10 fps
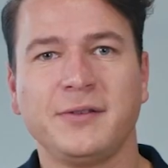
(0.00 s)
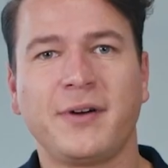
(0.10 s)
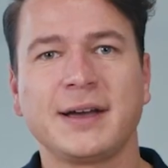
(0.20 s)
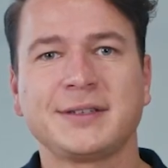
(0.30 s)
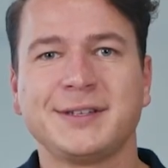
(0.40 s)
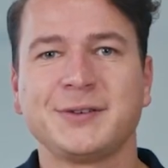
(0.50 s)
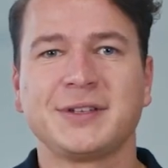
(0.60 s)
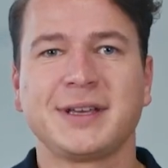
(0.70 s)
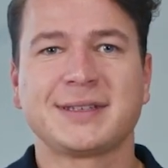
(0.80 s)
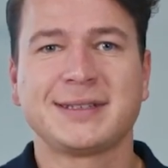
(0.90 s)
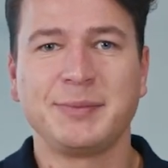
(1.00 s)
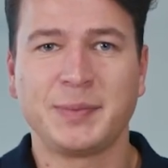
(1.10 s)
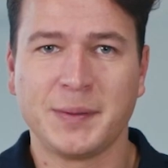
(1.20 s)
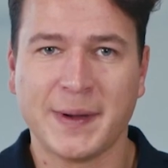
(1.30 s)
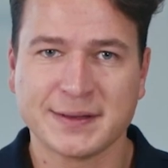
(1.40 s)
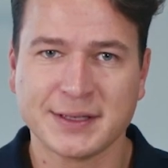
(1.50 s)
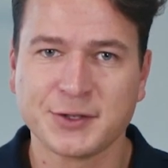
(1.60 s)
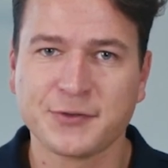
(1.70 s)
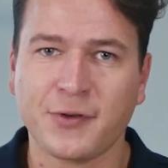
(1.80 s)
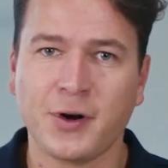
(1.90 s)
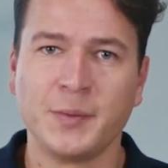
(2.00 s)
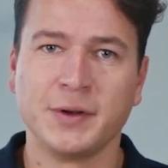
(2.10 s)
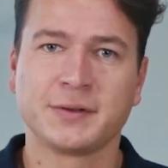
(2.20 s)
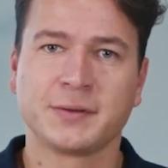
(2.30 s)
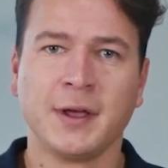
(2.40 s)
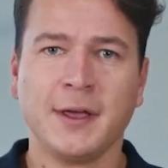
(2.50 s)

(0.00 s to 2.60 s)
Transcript: device using a simple message format.